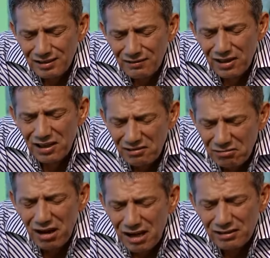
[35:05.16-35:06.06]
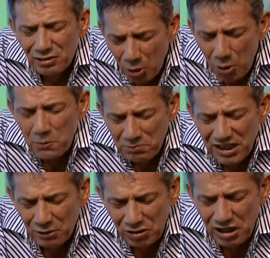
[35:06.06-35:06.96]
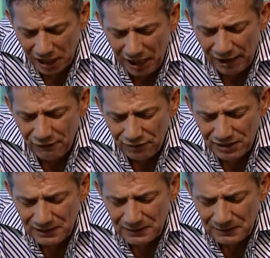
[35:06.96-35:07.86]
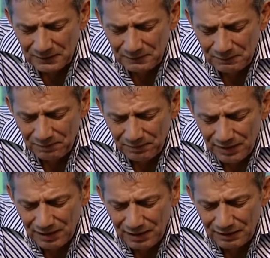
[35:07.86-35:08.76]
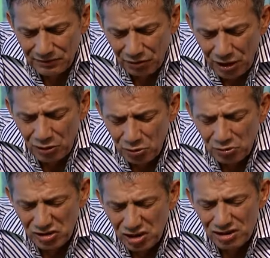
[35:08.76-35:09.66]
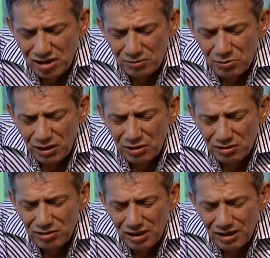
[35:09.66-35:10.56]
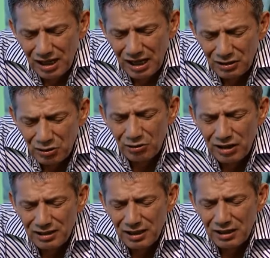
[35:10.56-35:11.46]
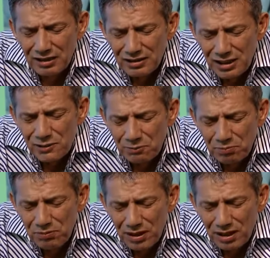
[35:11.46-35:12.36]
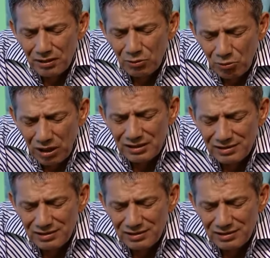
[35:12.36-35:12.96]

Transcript: the greatest hope that we have. Thank you, Jesus, because I know that these ones